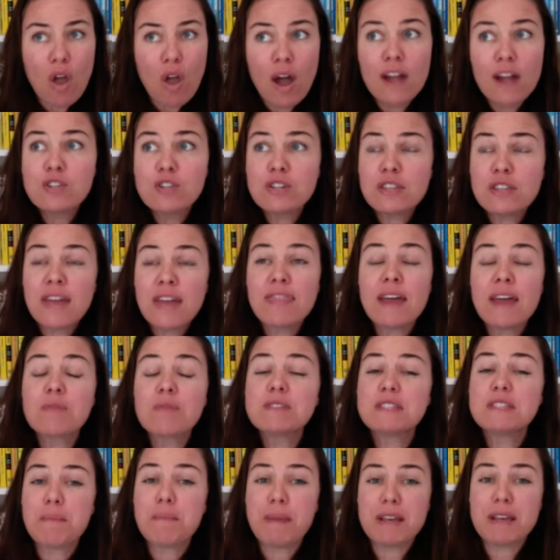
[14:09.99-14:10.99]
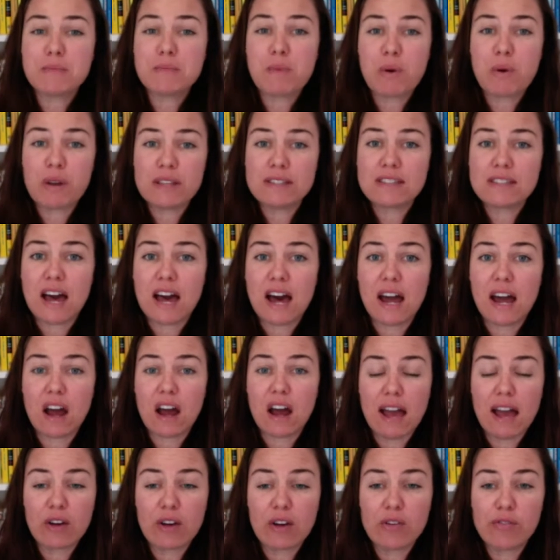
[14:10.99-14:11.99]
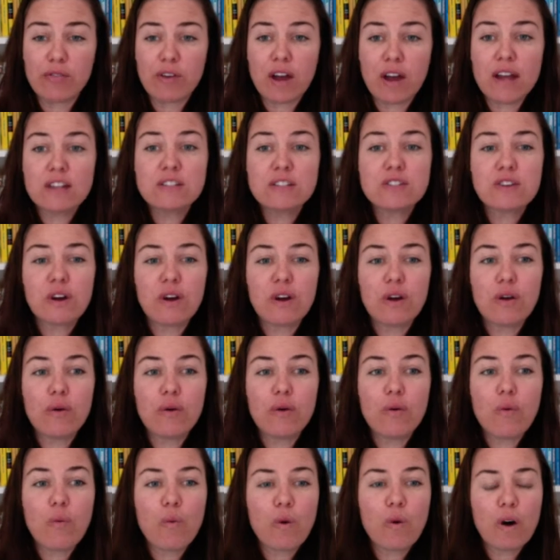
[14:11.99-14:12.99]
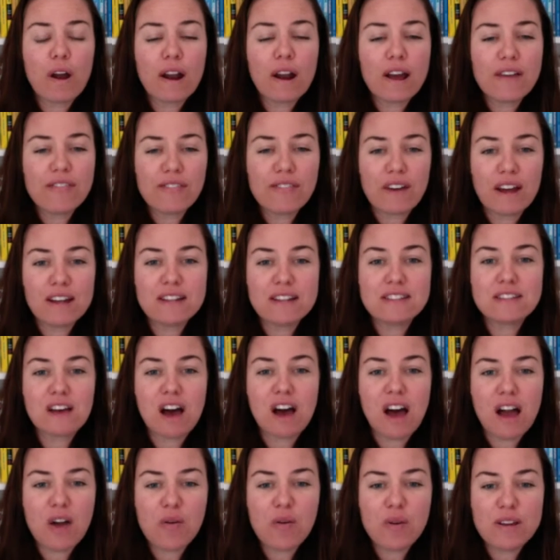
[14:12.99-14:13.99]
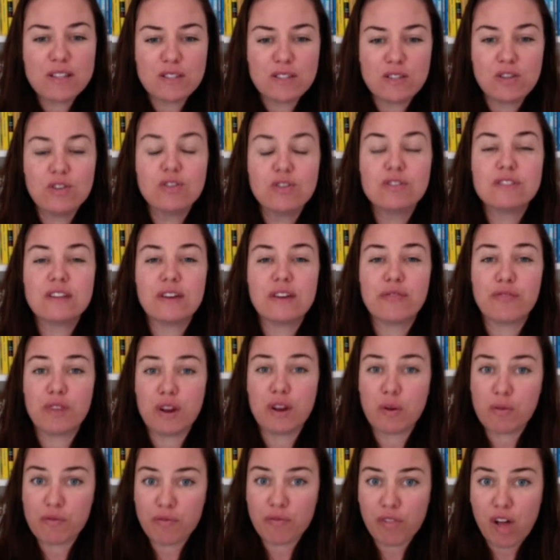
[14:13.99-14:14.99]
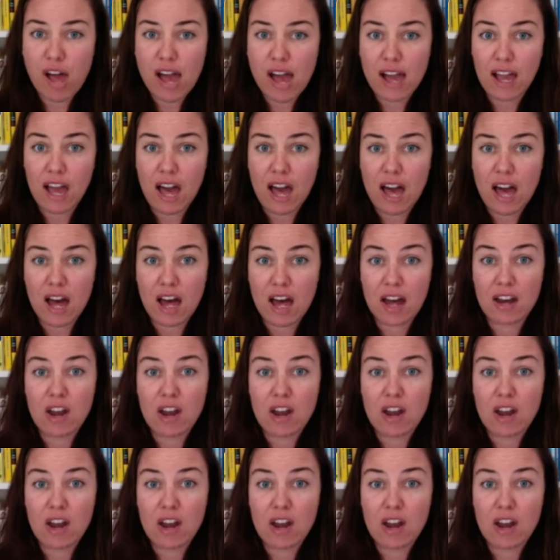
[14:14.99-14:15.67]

I do that. That was the best points card I could find. So what I find is I always use a frequent flyer card